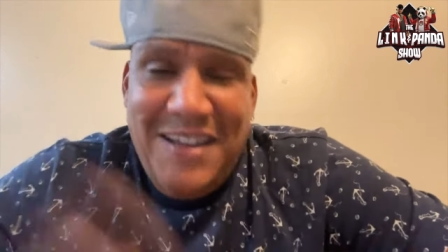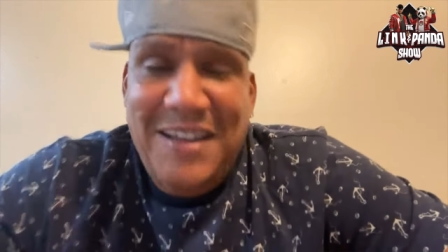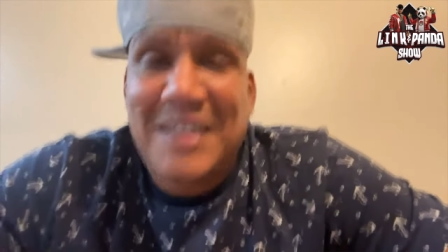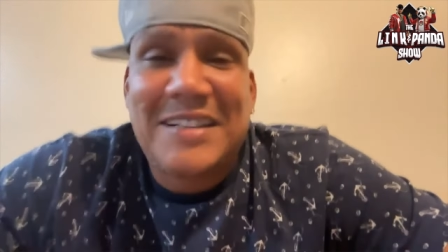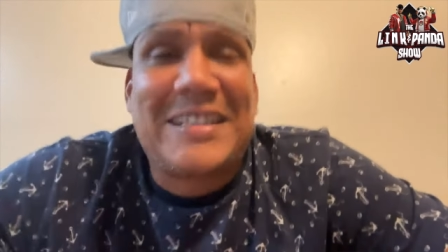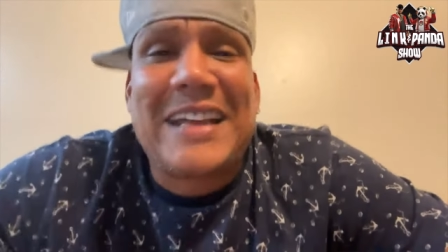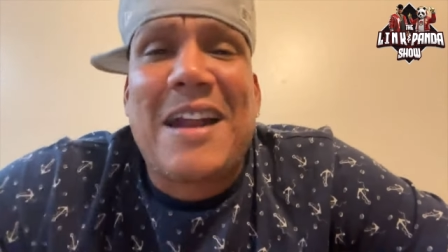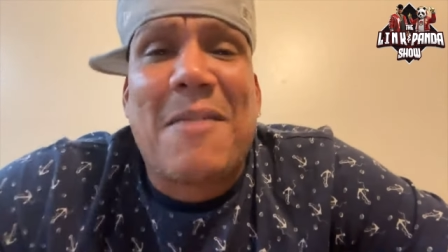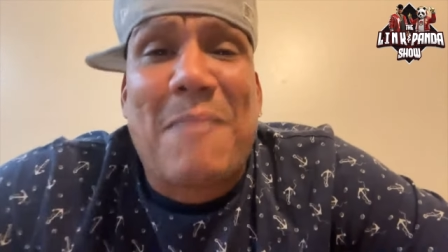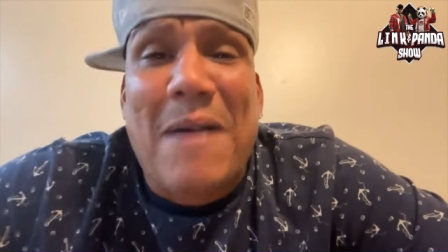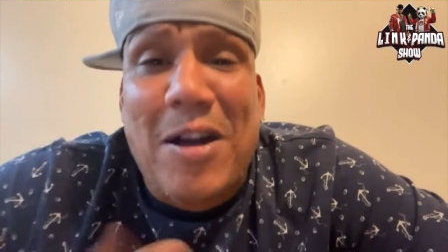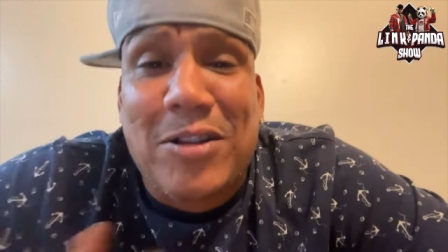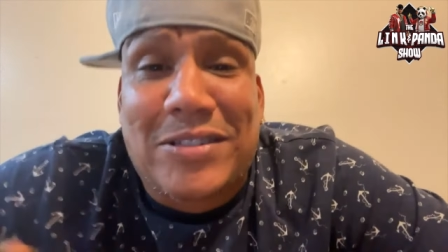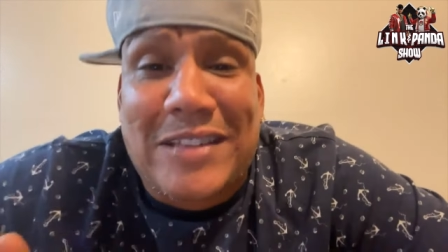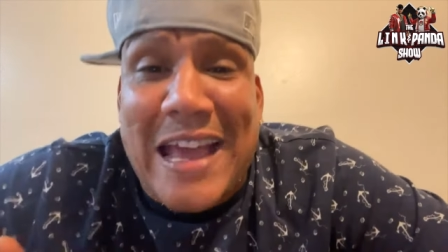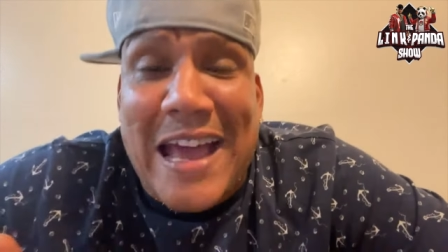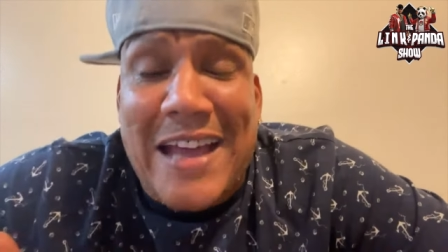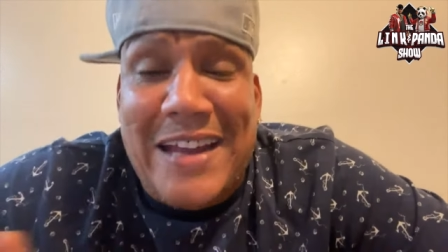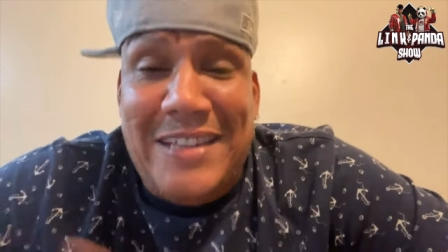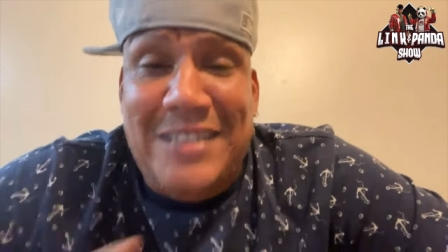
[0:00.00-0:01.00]
It's not
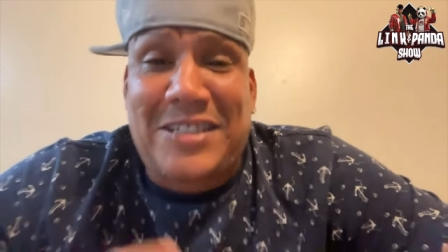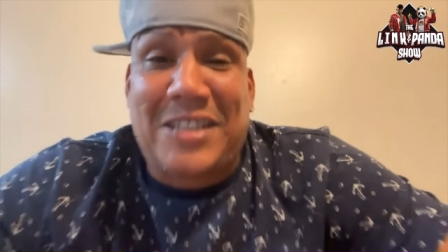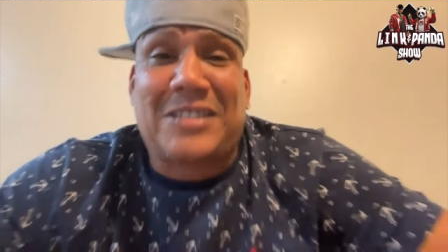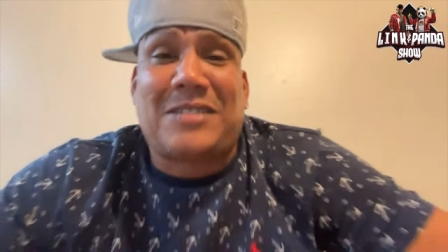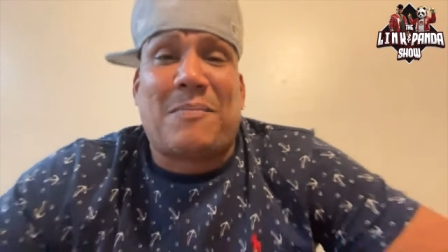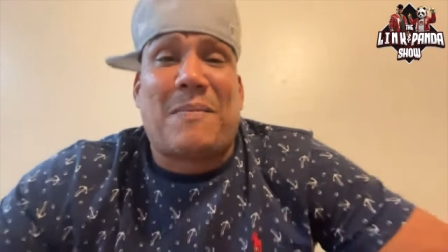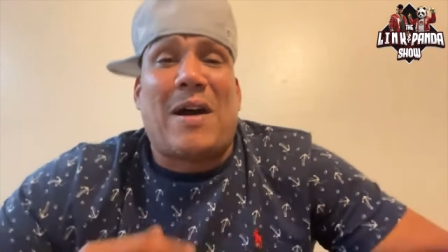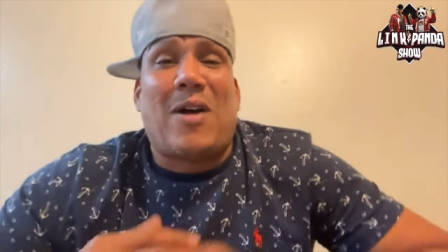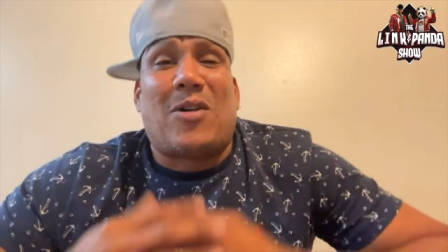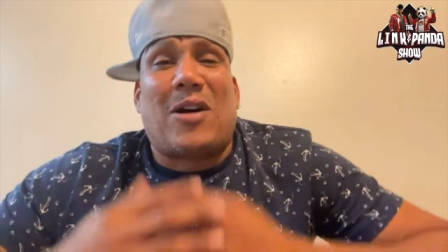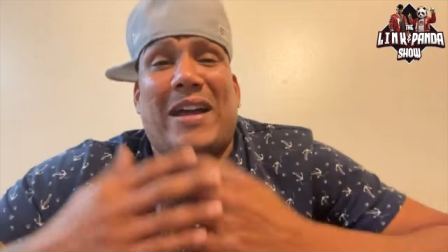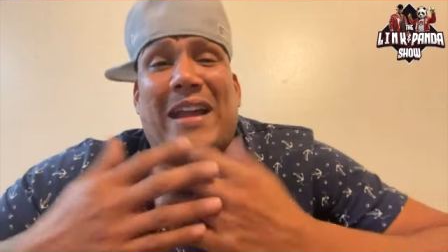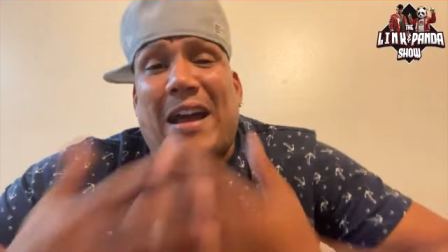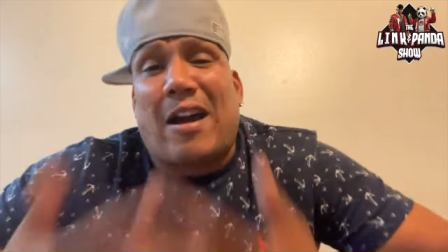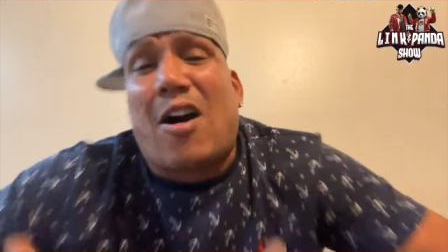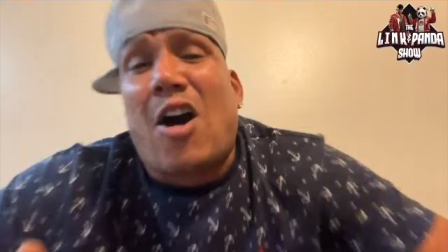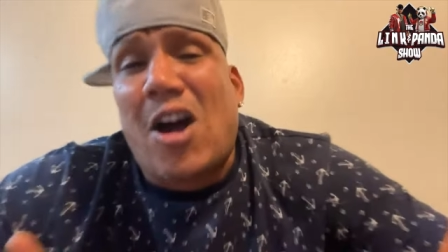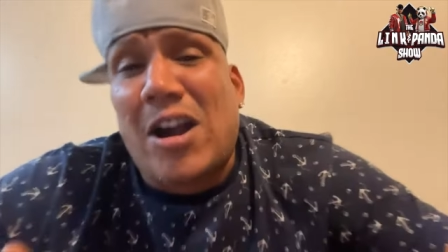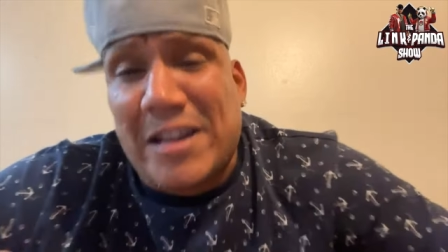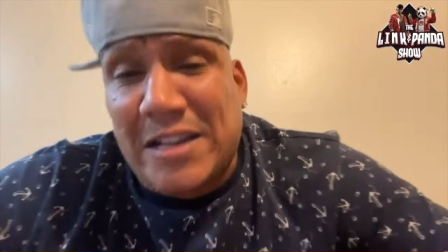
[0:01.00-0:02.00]
about that. It's just about
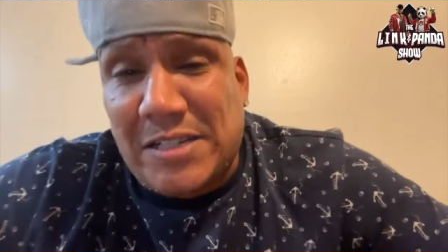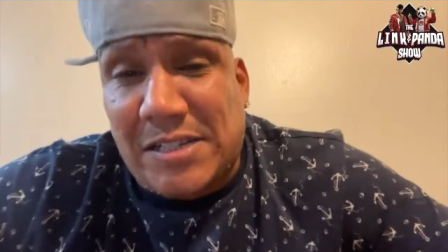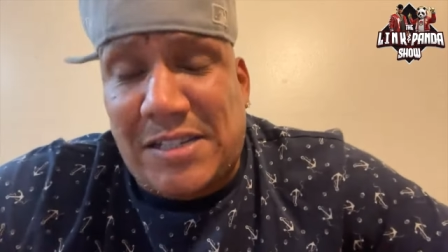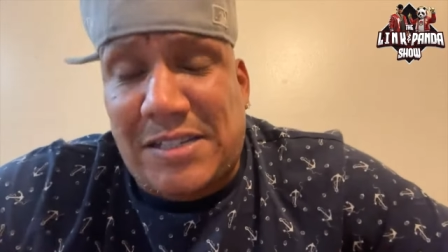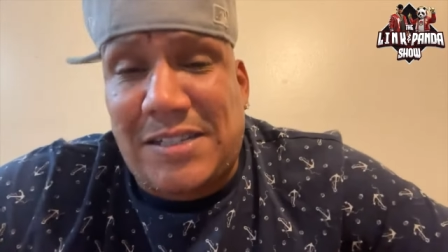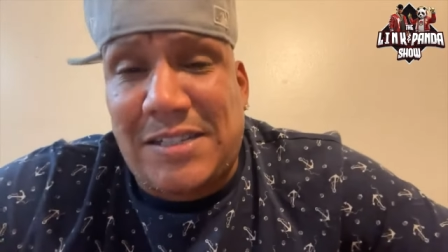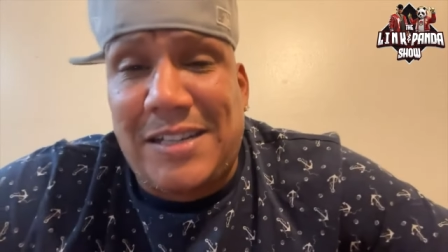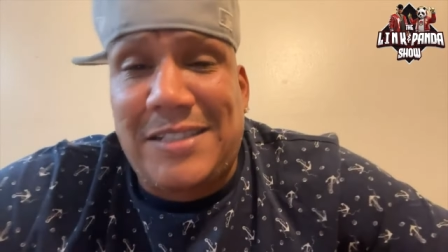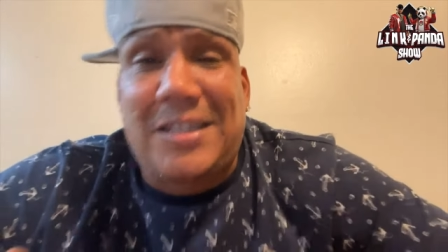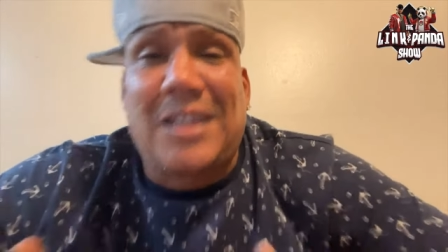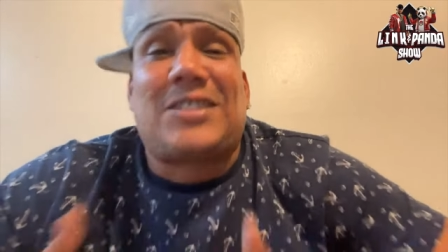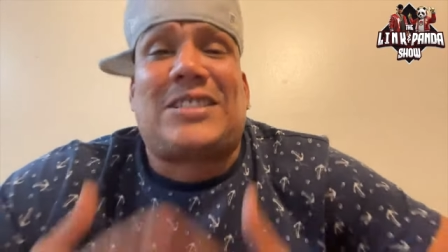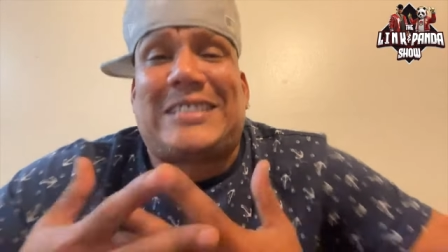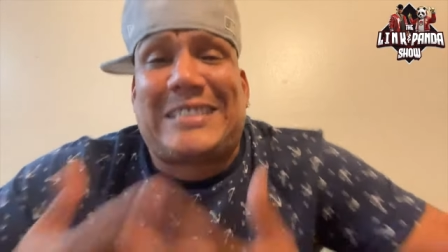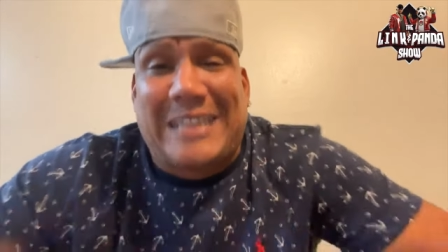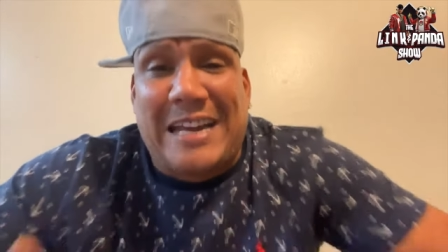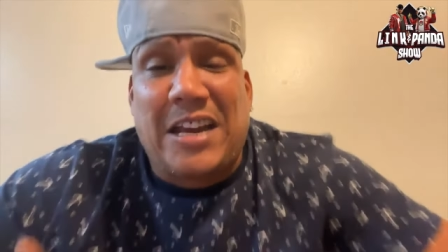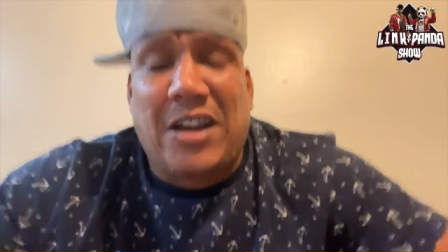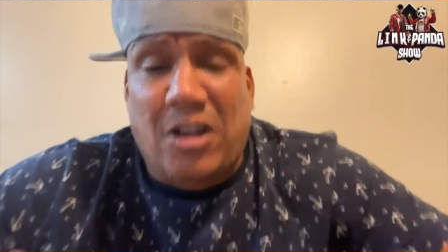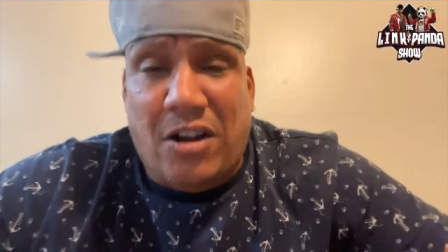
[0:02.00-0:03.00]
artists. He's a
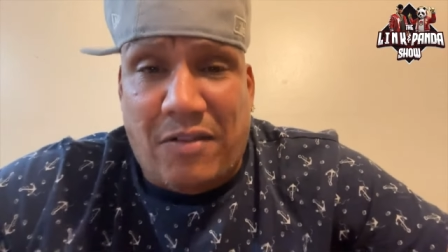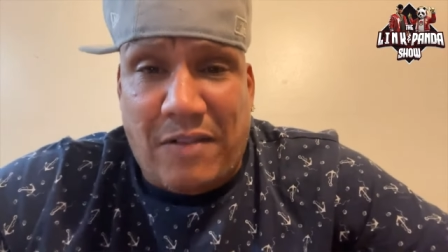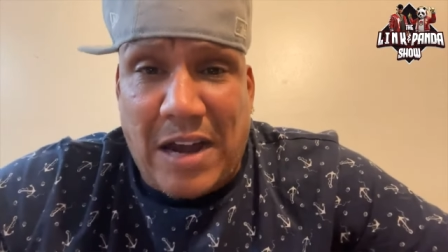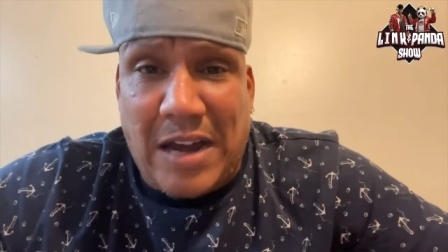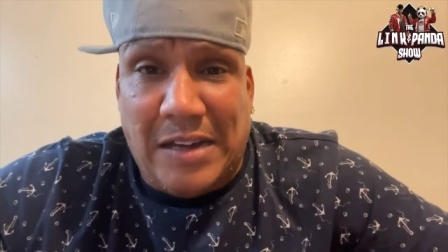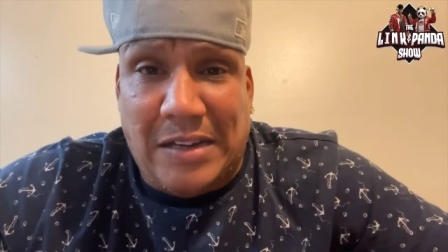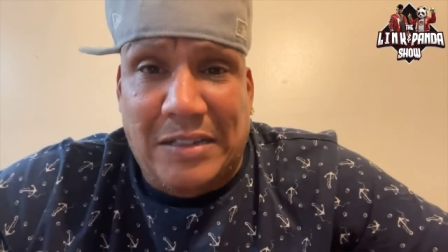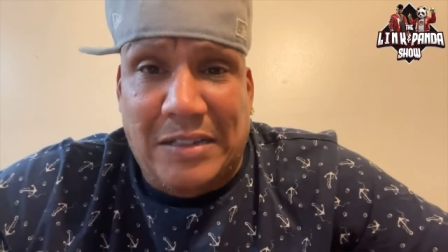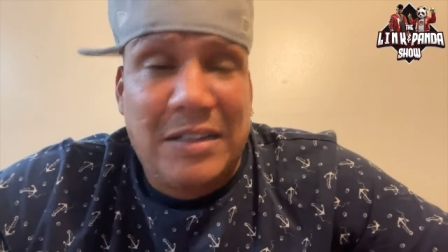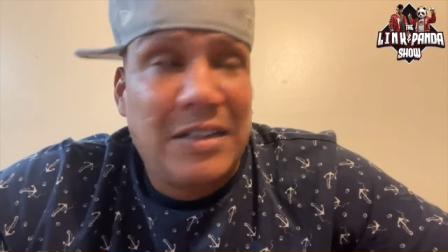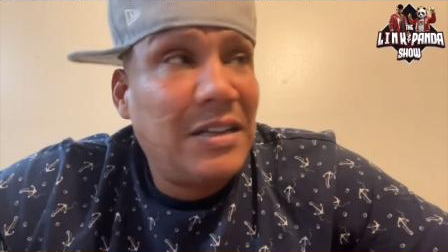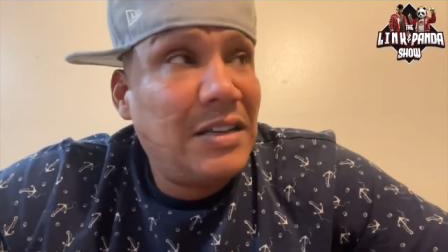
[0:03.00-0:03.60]
singer, right?